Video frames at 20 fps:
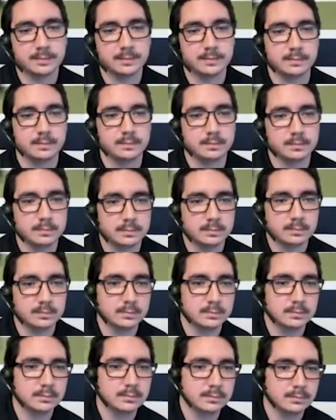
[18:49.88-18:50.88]
Mm-hmm.
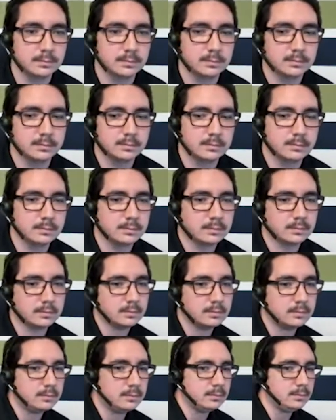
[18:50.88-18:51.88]
So, I mean,
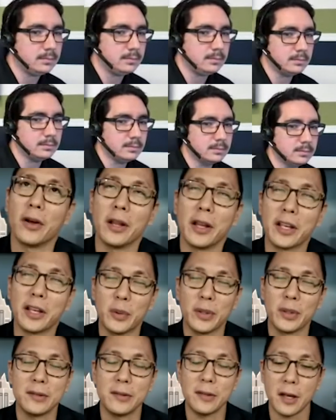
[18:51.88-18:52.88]
like
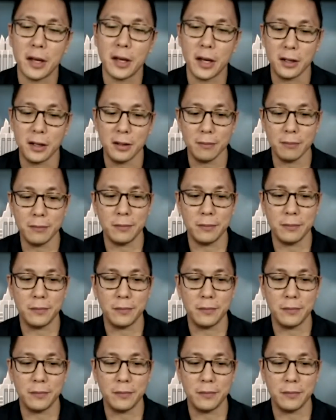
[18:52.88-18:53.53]
you had said,